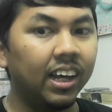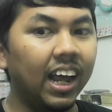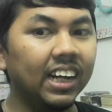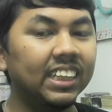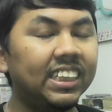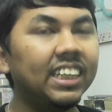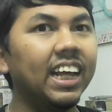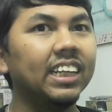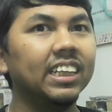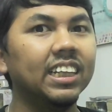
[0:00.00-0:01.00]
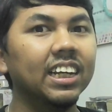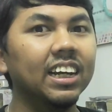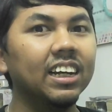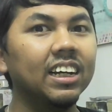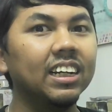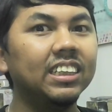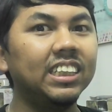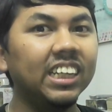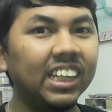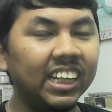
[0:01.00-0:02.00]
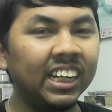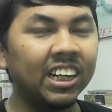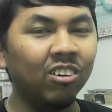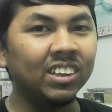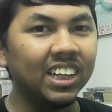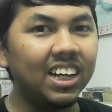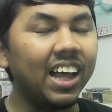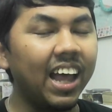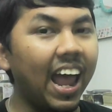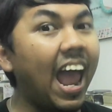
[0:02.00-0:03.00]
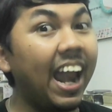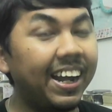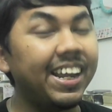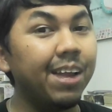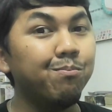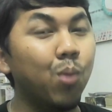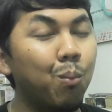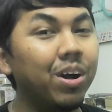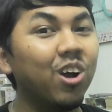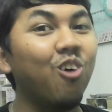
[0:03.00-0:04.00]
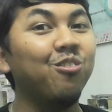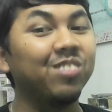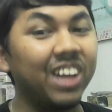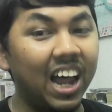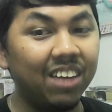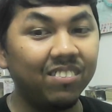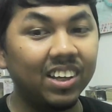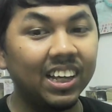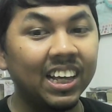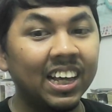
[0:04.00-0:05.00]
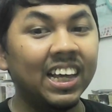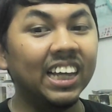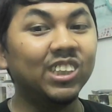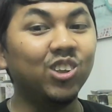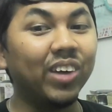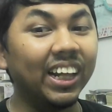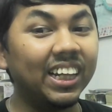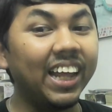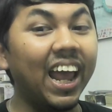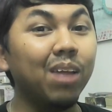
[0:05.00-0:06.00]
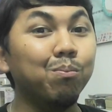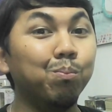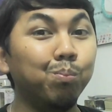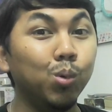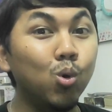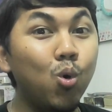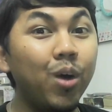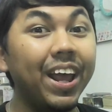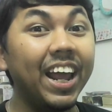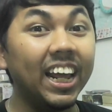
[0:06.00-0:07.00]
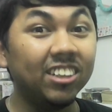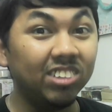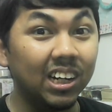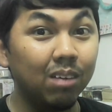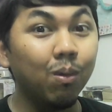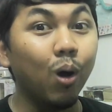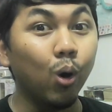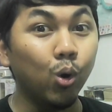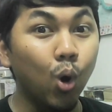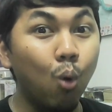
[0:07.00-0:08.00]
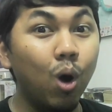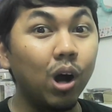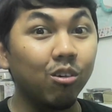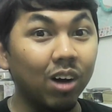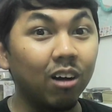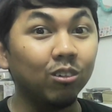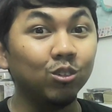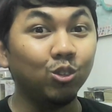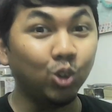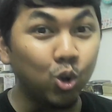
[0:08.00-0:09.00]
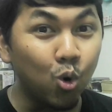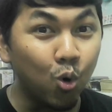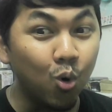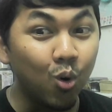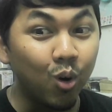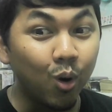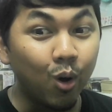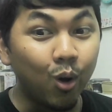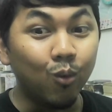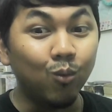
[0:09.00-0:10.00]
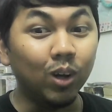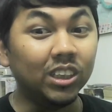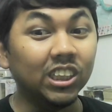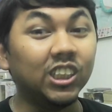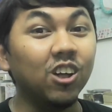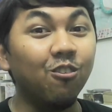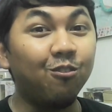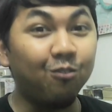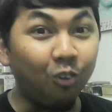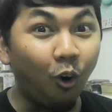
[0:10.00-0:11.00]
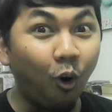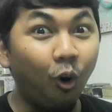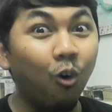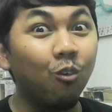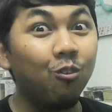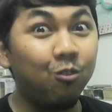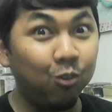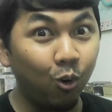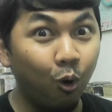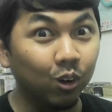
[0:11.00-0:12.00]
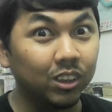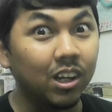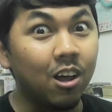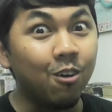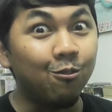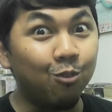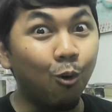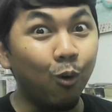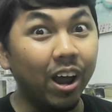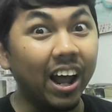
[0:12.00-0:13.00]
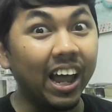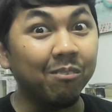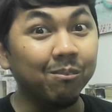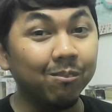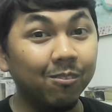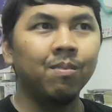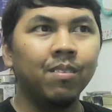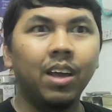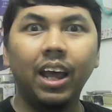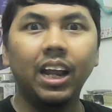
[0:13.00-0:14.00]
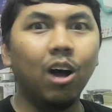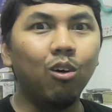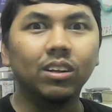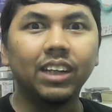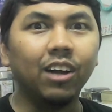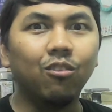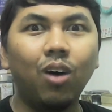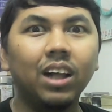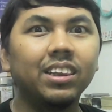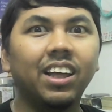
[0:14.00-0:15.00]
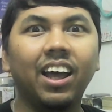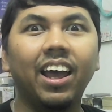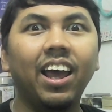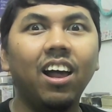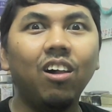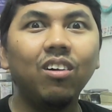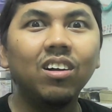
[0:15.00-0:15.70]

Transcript: and he said that the ticketing counter at that moment of time is located at Blue Atrium Lower Ground two, which is four floors for where I am. And I was like, what the hell?